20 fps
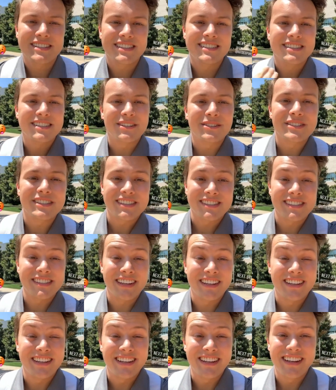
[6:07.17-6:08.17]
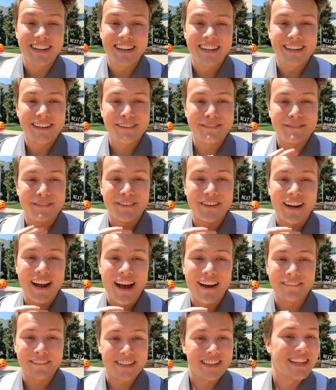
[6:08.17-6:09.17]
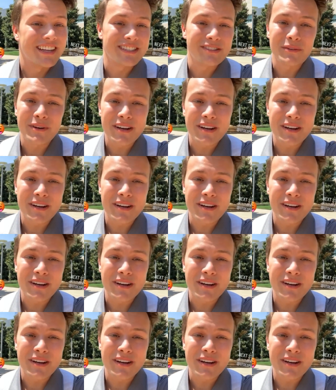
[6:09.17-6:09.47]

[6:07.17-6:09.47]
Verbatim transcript: Still standing here for after like 20